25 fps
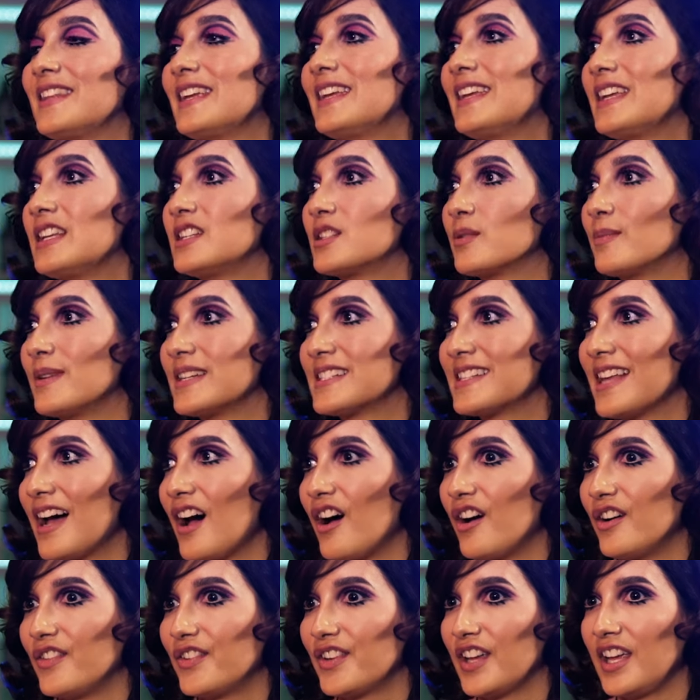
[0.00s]
thinking to
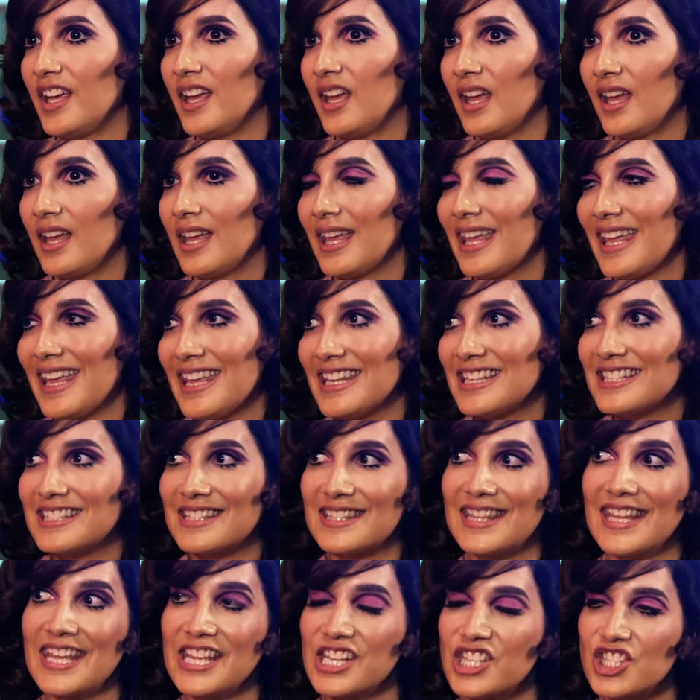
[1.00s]
myself, is
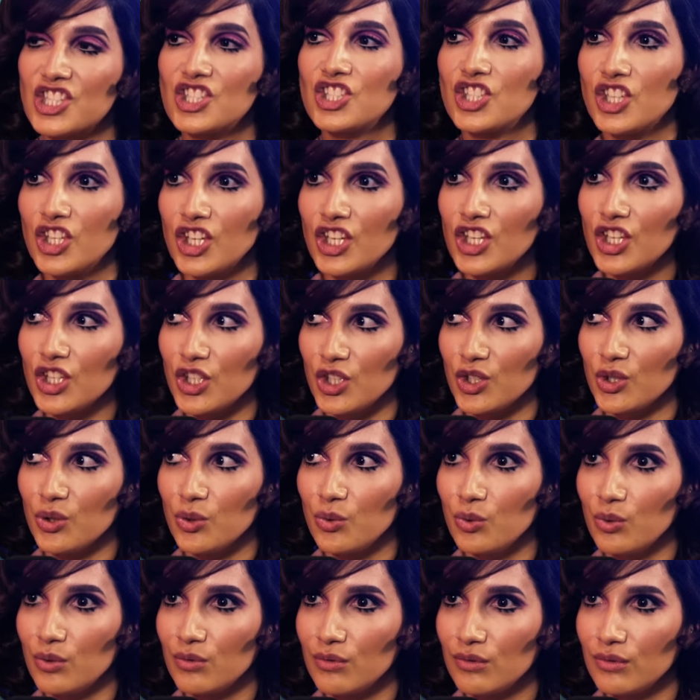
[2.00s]
this
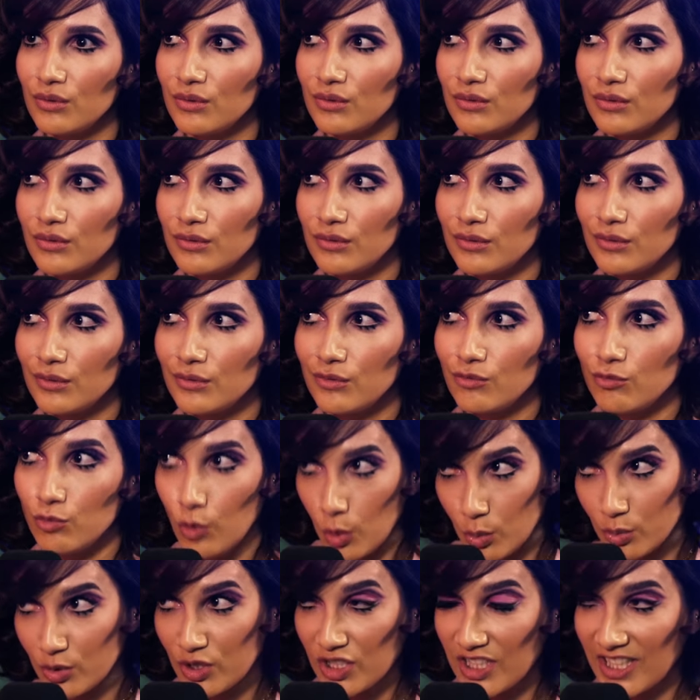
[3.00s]
too
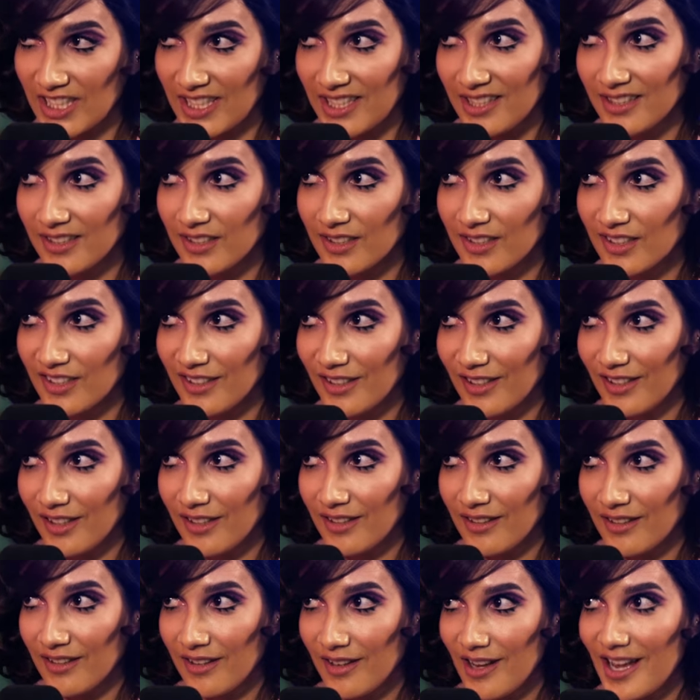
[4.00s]
raunchy?
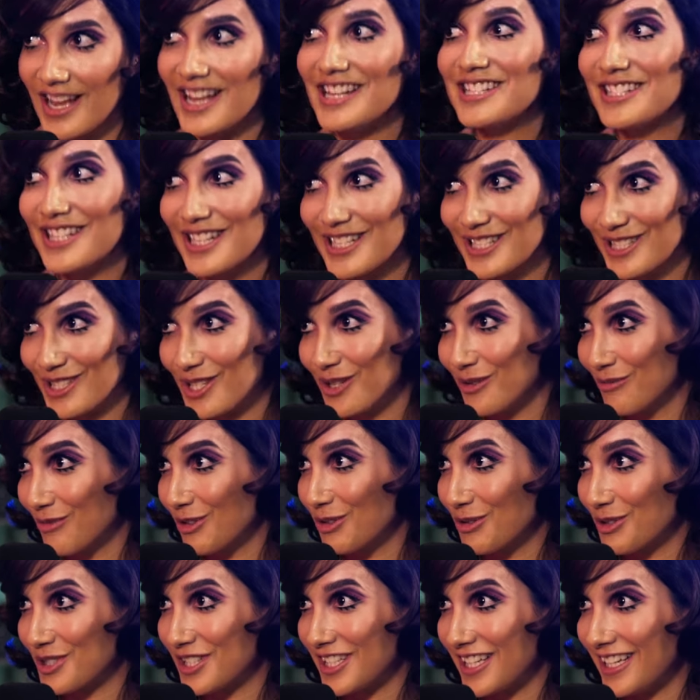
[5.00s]
Is this too
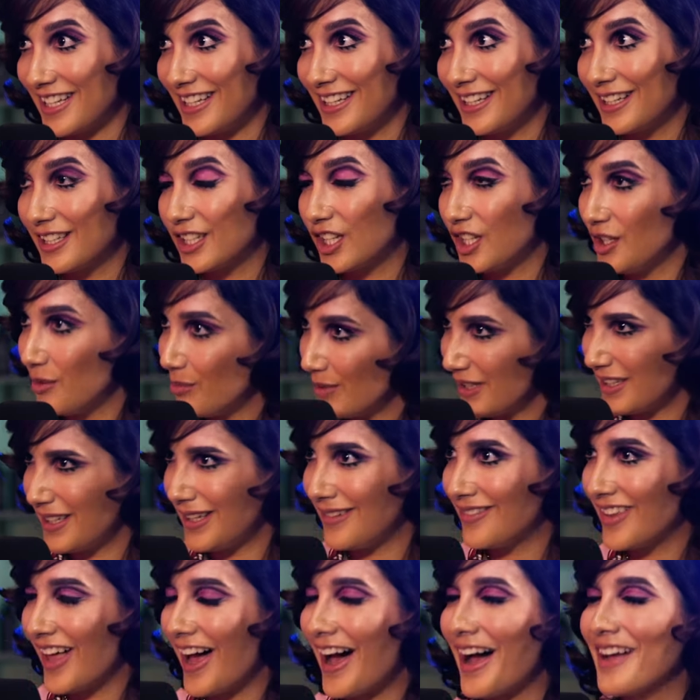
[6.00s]
raunchy? Can you
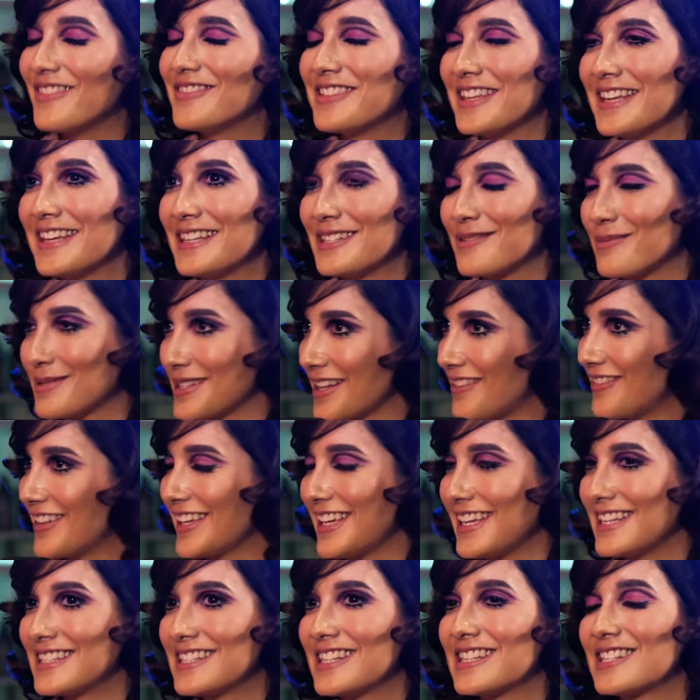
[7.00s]
believe that? I'm thinking to myself,
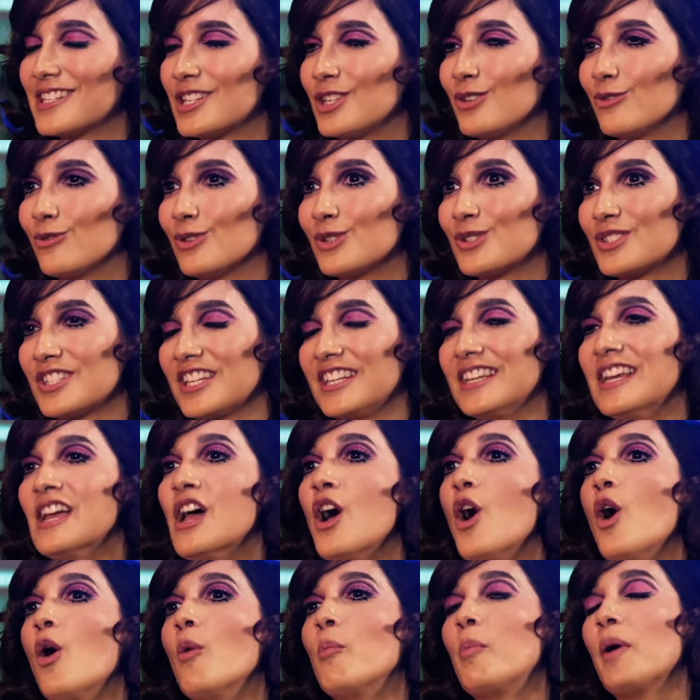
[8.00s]
like, is this too raunchy?
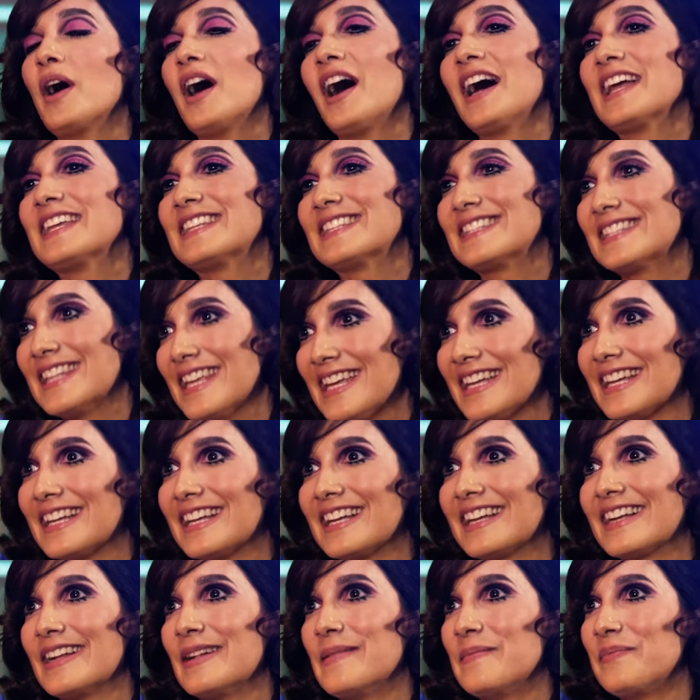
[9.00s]
But I
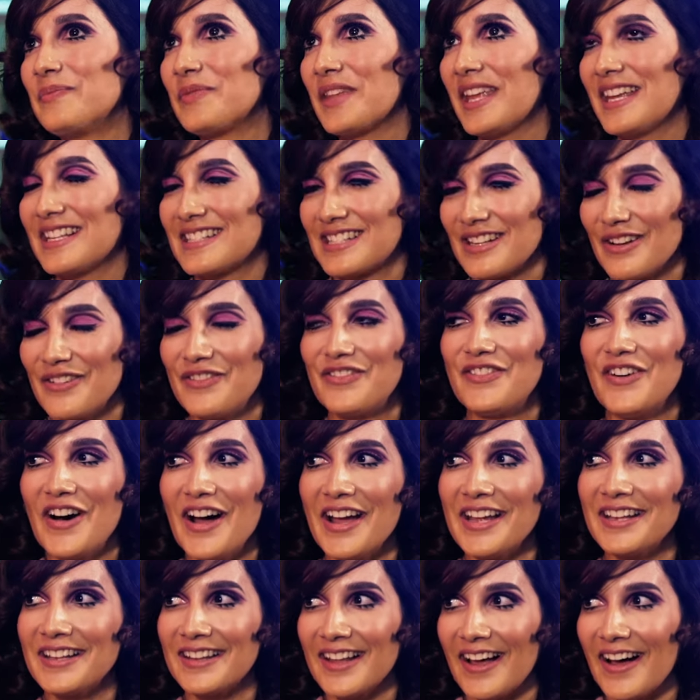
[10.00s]
think it's a
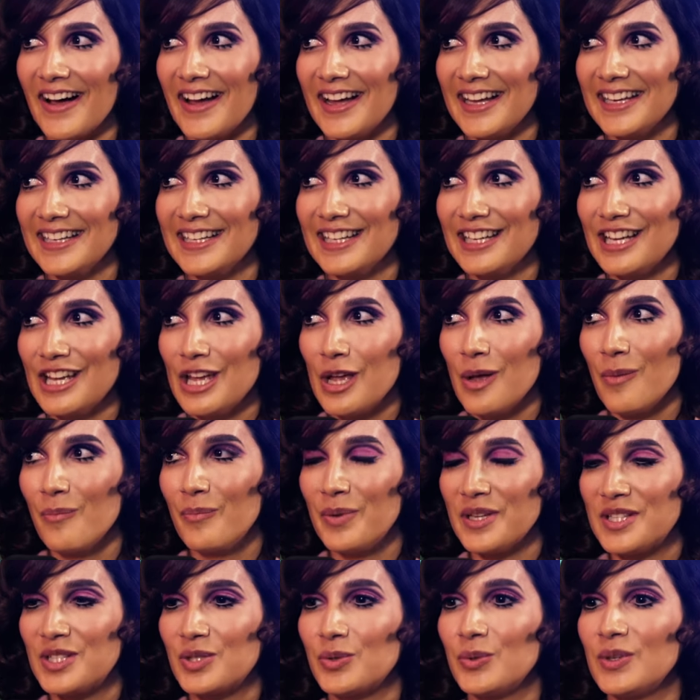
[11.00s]
fine line
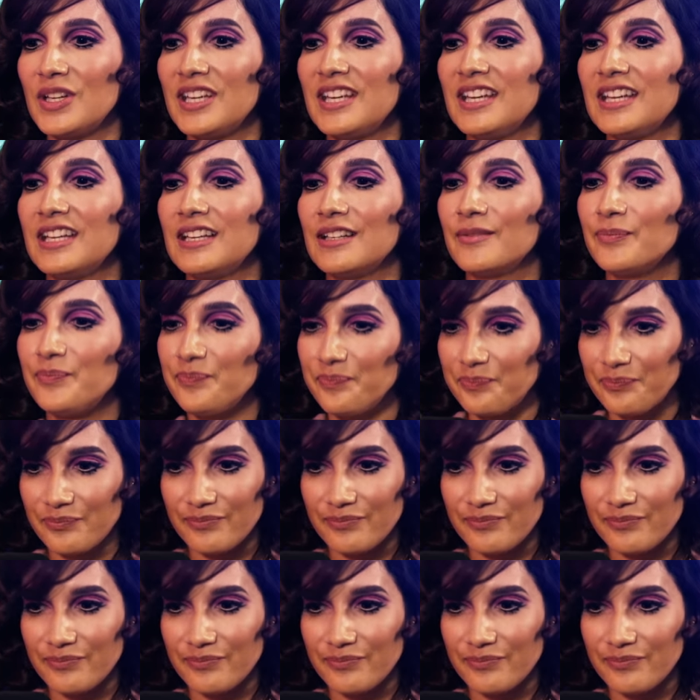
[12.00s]
between